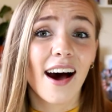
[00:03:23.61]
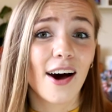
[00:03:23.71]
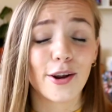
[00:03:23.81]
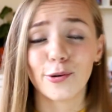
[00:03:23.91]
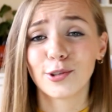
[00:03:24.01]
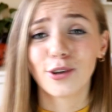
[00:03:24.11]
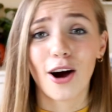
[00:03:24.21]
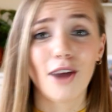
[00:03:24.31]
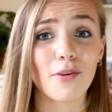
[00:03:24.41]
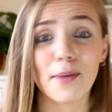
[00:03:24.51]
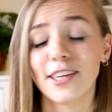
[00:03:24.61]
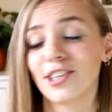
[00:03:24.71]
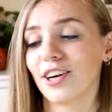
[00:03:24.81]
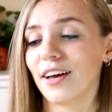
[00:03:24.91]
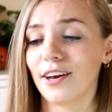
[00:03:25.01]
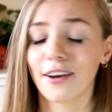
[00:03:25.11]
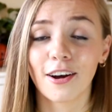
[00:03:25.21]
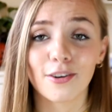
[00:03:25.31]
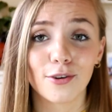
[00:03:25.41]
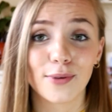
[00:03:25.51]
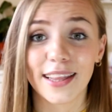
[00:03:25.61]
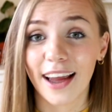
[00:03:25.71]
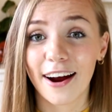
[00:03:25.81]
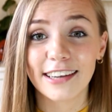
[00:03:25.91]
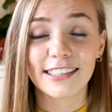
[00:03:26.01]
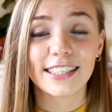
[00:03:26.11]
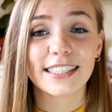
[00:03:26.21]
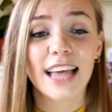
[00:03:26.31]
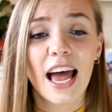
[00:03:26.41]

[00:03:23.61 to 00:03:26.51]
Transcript: an autograph, a picture and a cuddle with the characters.